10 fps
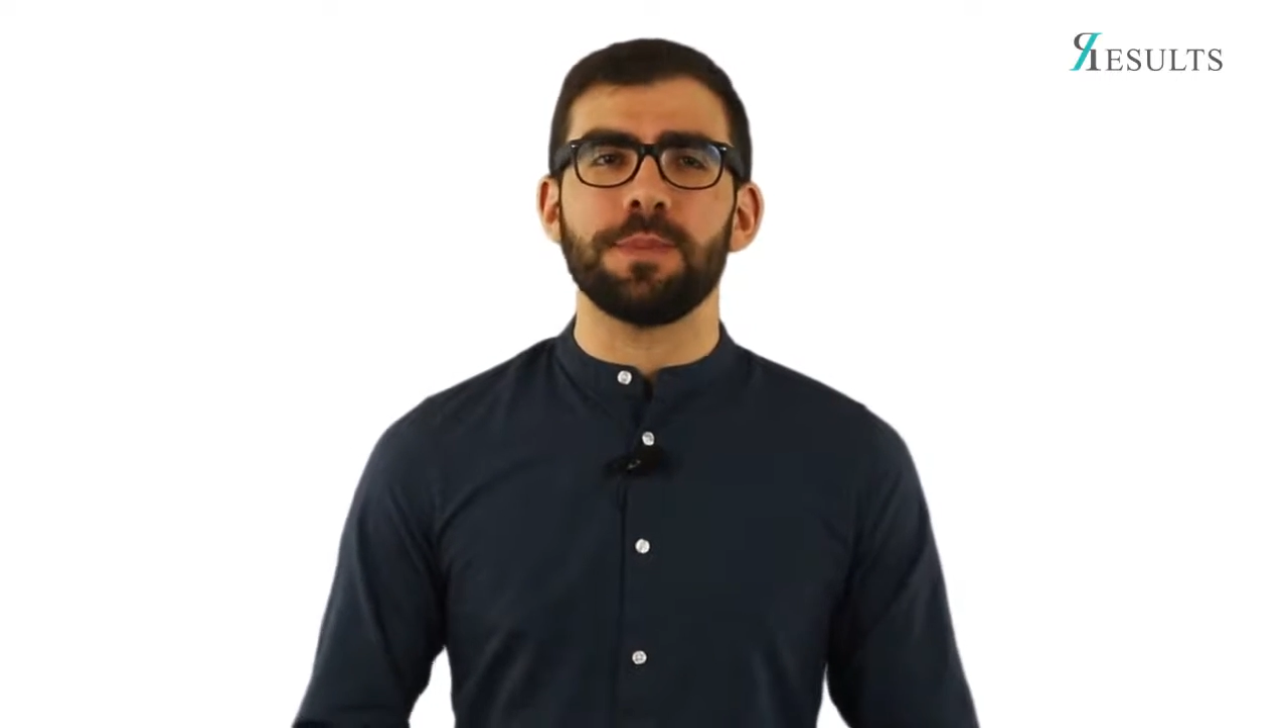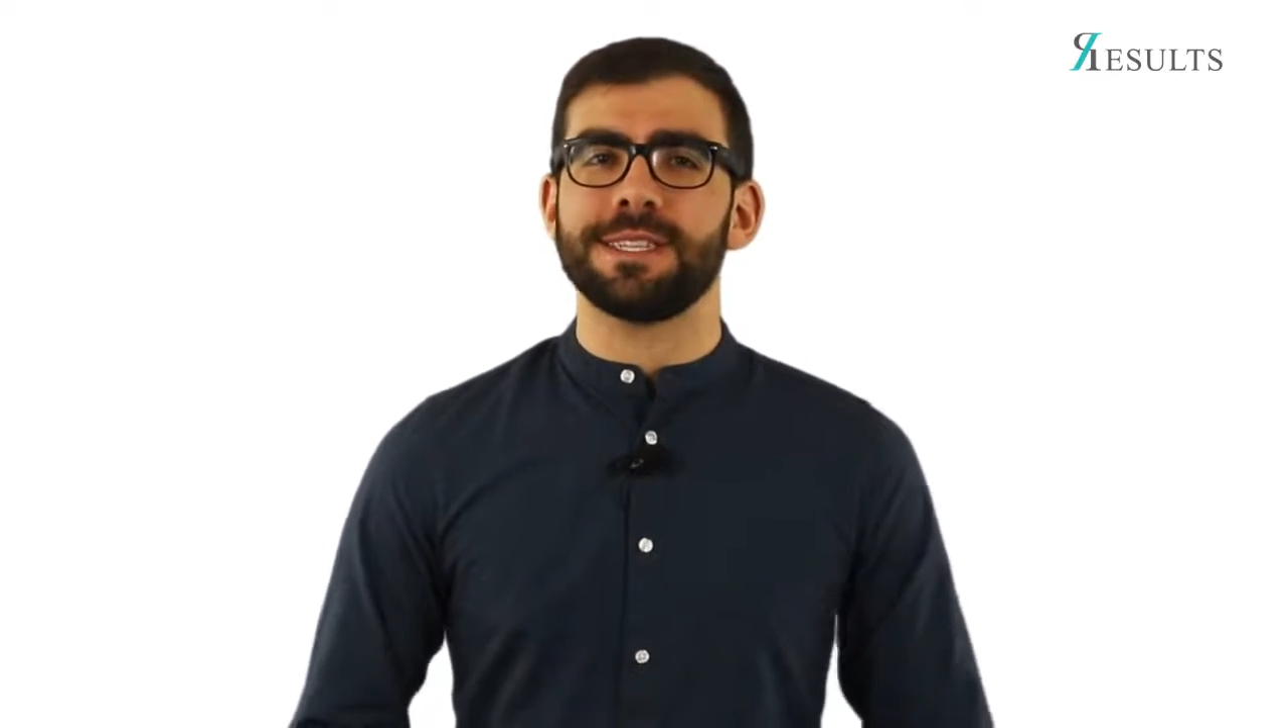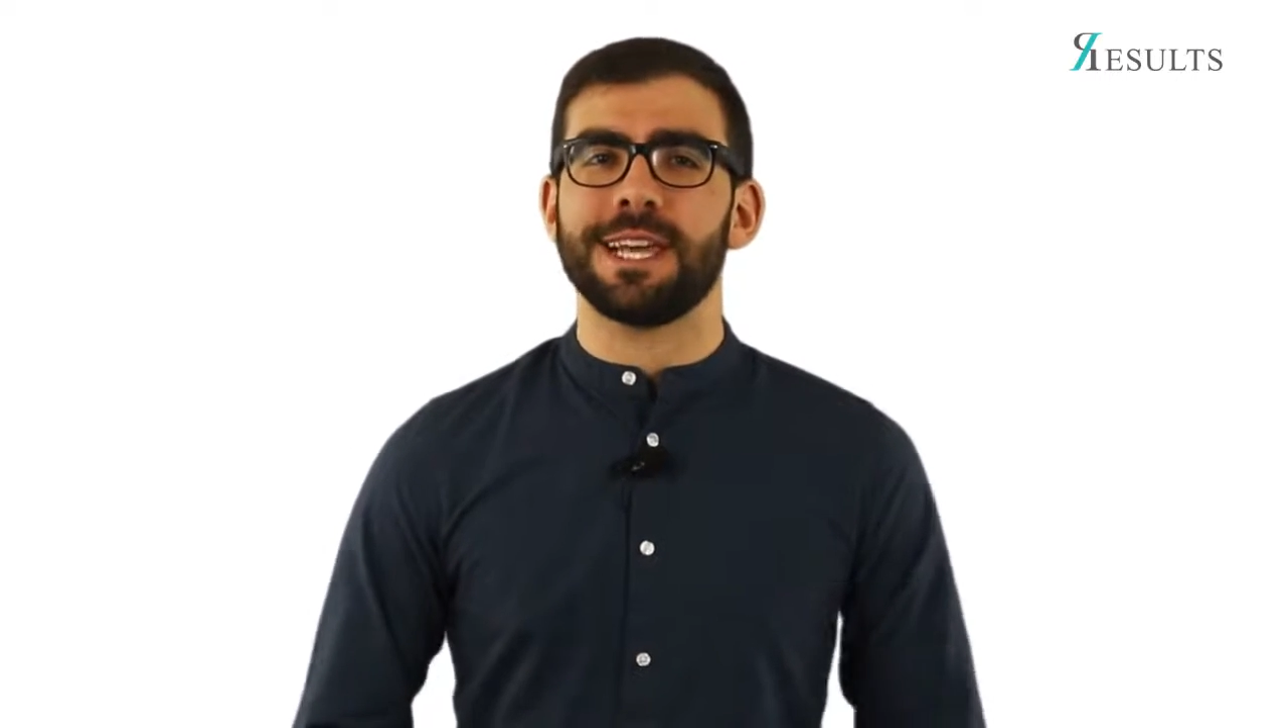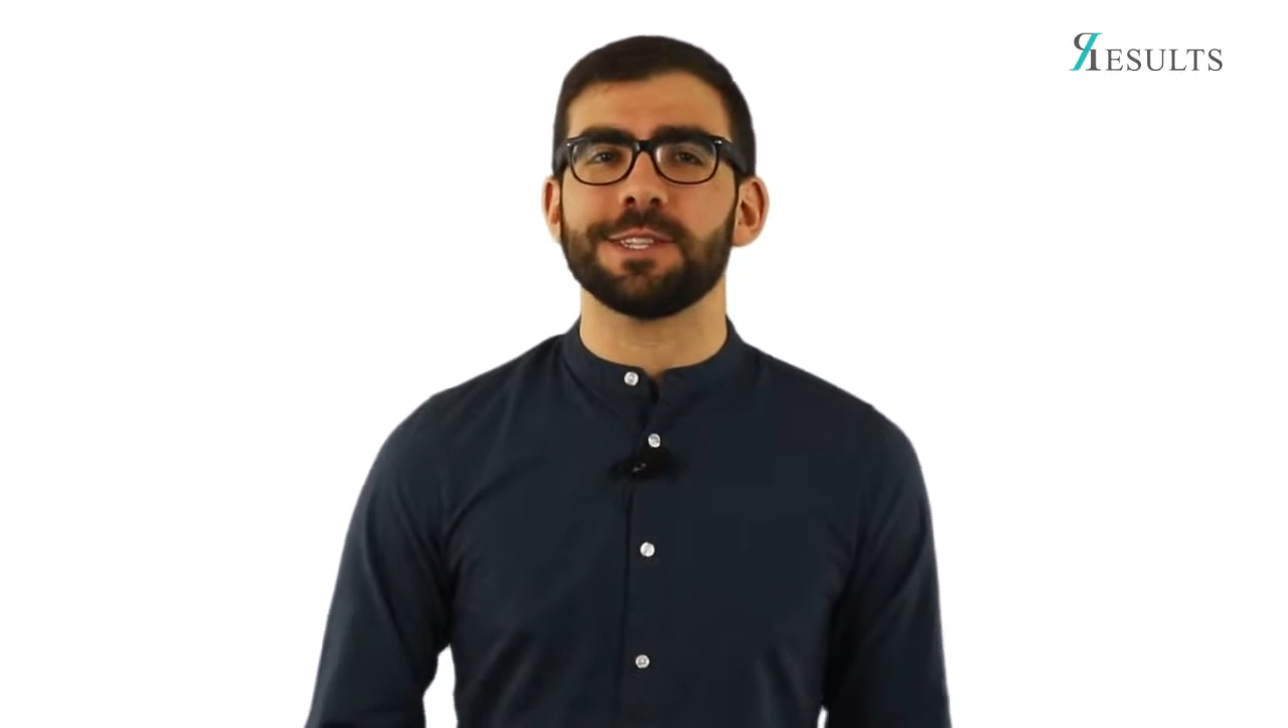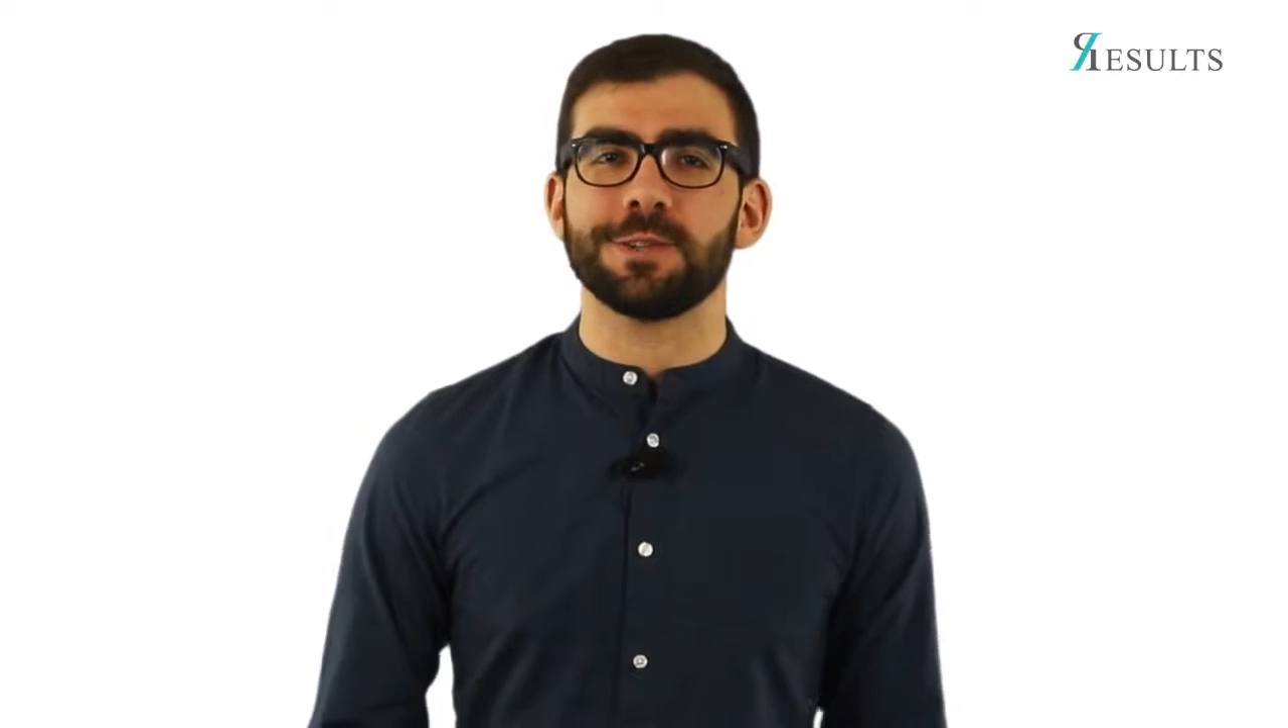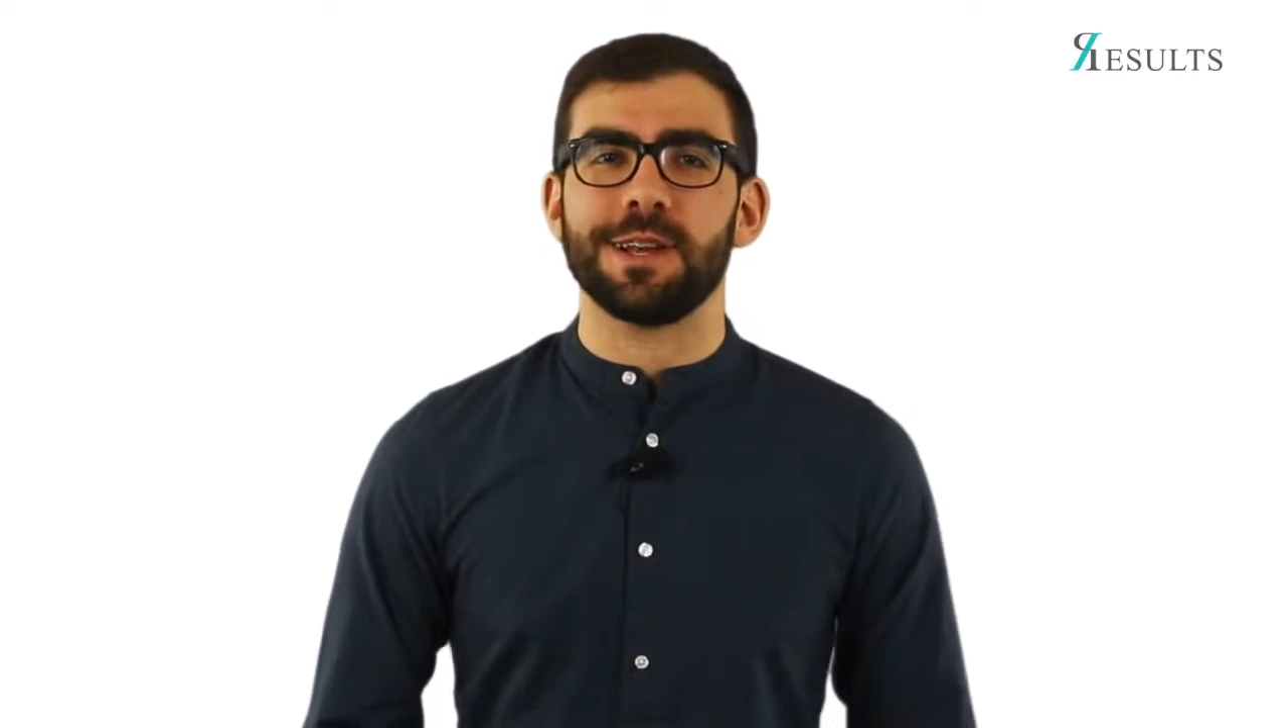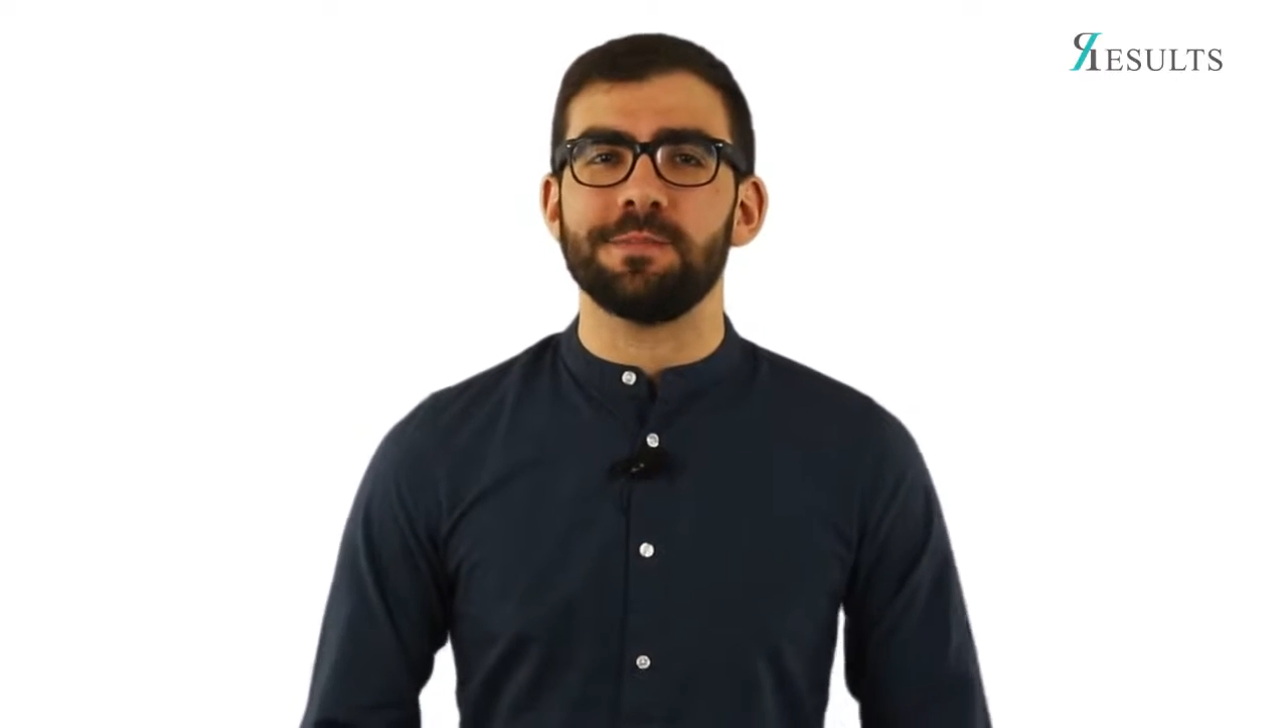potential